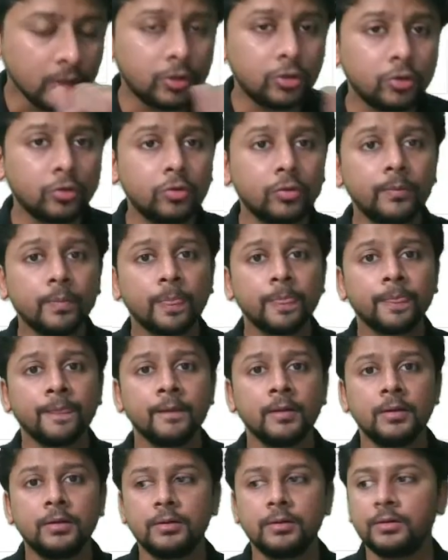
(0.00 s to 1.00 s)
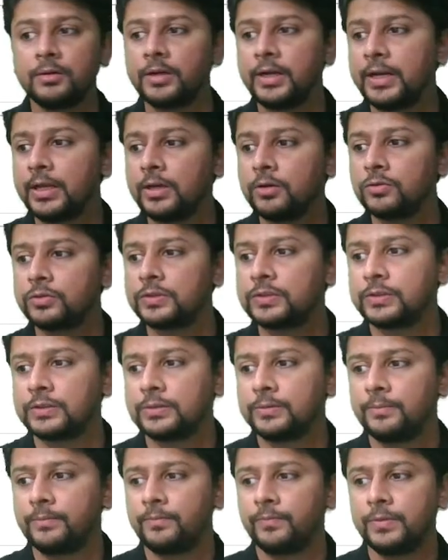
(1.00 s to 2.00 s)
to
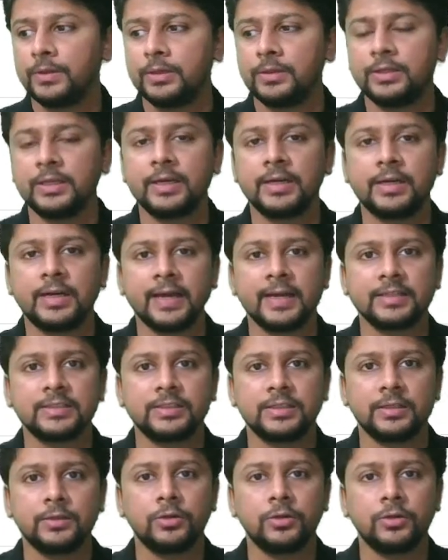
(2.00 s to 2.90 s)
reduce their tax